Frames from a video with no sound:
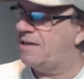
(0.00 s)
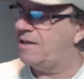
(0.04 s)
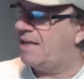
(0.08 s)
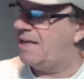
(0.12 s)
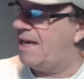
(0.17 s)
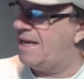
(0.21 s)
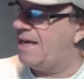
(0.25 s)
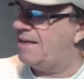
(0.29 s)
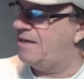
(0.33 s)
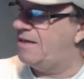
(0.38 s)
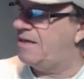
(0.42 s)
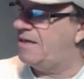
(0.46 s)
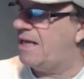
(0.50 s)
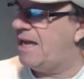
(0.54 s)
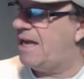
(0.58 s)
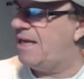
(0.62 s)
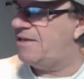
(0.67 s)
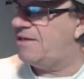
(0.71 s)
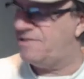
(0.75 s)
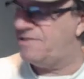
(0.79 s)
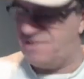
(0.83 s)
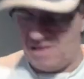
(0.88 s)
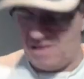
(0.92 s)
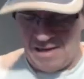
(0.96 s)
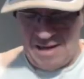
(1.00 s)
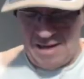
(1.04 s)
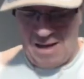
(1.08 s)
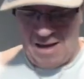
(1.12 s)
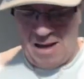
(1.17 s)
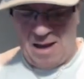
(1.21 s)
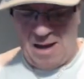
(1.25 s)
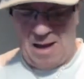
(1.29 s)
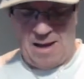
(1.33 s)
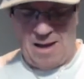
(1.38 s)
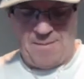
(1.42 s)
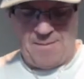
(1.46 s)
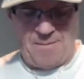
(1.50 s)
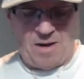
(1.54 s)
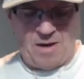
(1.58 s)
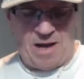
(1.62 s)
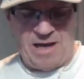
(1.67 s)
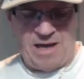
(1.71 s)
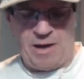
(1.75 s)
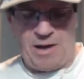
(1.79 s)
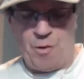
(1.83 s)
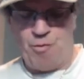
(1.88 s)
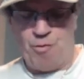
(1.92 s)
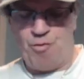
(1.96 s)
candy taste.
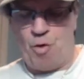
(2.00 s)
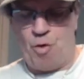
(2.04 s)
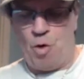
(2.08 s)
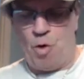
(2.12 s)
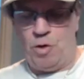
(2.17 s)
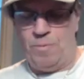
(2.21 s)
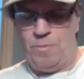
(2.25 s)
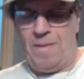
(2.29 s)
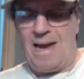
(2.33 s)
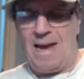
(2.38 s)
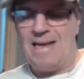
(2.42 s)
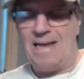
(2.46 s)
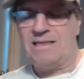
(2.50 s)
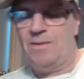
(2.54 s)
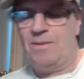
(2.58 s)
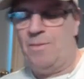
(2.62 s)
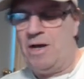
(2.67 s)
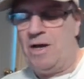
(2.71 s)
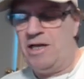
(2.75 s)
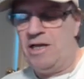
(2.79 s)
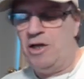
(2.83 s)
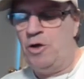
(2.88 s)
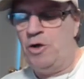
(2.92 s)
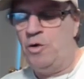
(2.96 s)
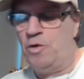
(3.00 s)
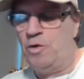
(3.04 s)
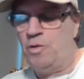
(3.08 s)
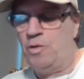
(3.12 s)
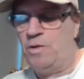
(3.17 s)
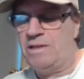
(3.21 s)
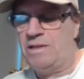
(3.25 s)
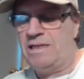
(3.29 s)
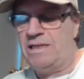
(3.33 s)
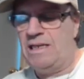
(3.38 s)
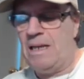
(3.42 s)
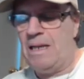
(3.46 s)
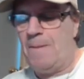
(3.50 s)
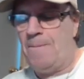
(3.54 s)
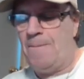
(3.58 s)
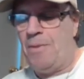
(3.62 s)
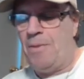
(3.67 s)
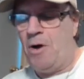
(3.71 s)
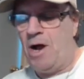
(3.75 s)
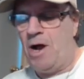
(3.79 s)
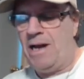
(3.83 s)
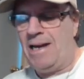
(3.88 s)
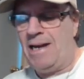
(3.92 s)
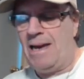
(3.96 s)
I rolled back to my youth with the
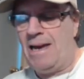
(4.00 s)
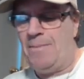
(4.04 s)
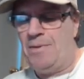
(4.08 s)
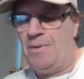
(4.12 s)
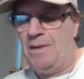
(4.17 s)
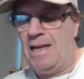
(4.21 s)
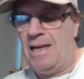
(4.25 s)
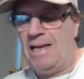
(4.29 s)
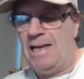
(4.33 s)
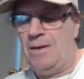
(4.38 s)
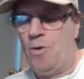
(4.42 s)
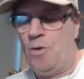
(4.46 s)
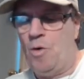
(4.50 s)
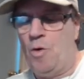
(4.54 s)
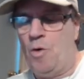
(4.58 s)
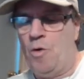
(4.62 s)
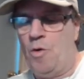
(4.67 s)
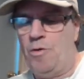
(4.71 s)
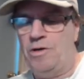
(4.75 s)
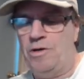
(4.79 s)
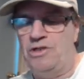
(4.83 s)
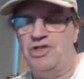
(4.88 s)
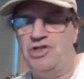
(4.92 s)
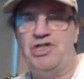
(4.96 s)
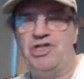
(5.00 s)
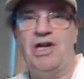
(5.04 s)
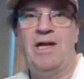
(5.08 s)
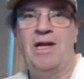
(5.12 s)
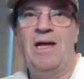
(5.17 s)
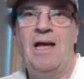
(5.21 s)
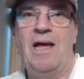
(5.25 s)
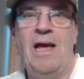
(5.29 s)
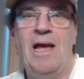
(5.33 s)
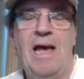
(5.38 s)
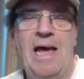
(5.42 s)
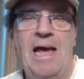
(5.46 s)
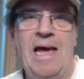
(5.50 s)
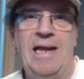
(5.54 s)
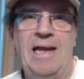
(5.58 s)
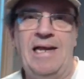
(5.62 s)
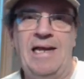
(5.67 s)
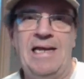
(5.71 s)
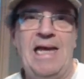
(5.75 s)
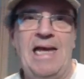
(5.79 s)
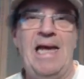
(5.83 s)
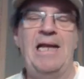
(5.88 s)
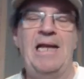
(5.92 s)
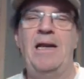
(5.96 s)
pineapple and orange. And
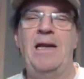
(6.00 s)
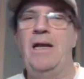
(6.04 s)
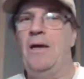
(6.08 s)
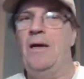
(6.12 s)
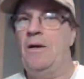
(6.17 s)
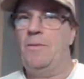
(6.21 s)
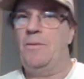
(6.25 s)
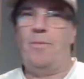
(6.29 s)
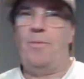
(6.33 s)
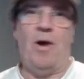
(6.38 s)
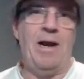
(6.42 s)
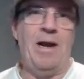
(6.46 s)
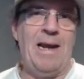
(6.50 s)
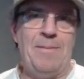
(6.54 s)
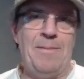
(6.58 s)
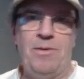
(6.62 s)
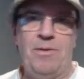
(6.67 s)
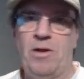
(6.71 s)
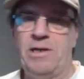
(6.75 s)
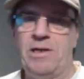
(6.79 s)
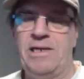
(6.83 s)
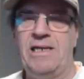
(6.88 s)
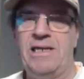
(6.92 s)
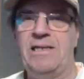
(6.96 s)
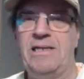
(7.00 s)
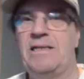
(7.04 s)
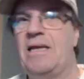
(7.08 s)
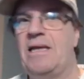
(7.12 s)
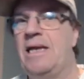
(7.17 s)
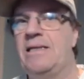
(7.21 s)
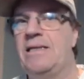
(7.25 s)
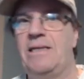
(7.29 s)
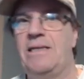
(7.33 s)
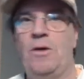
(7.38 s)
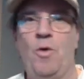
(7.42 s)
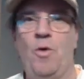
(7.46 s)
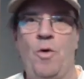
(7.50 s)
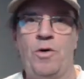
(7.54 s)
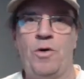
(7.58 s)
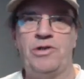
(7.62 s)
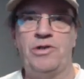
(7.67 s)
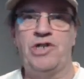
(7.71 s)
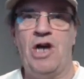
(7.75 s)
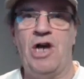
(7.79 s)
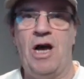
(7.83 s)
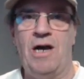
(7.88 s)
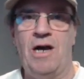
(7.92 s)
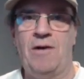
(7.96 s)
again, pineapple on the intake, the
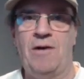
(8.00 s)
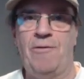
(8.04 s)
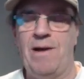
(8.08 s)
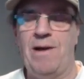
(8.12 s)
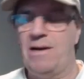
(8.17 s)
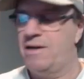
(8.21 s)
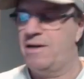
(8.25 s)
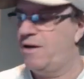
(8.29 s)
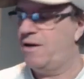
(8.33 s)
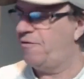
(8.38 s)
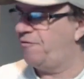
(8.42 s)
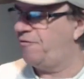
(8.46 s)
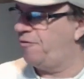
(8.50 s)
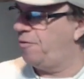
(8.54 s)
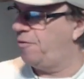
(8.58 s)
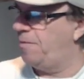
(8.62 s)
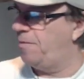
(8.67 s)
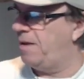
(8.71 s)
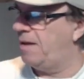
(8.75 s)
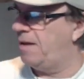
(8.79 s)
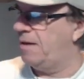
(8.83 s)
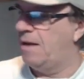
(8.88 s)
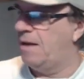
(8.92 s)
orange hung around there for a bit.